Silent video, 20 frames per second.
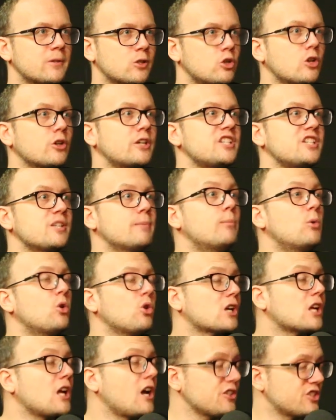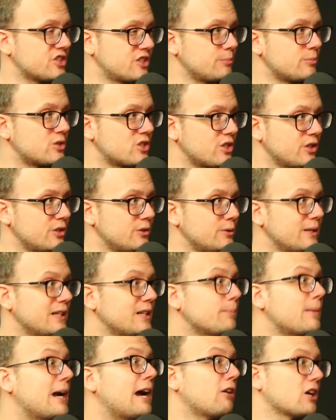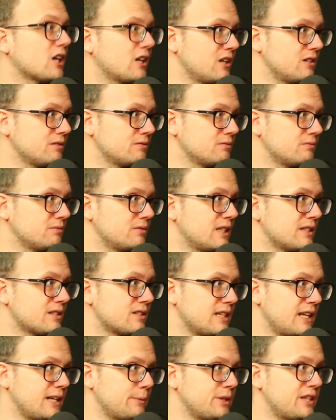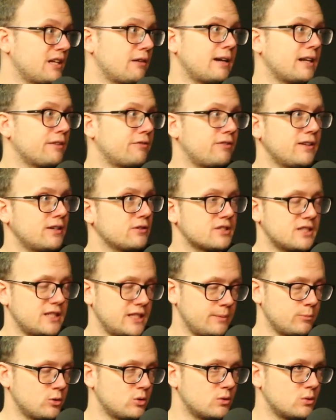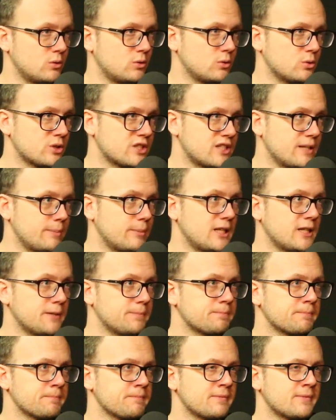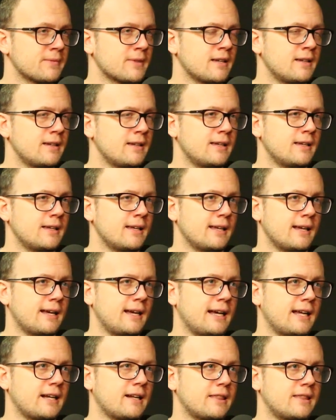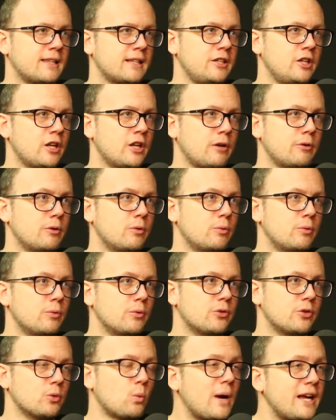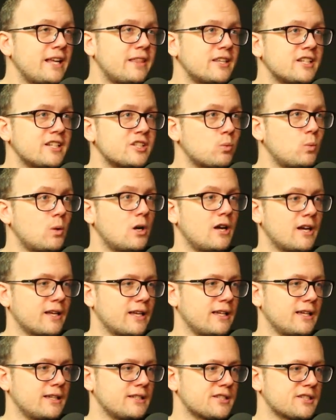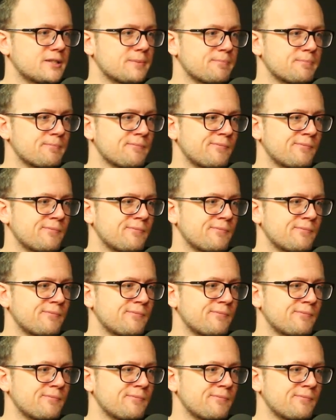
the Kroenkes are more accustomed to in America, let's say, with their NFL team or, or similar. And I think, you know, the way things work is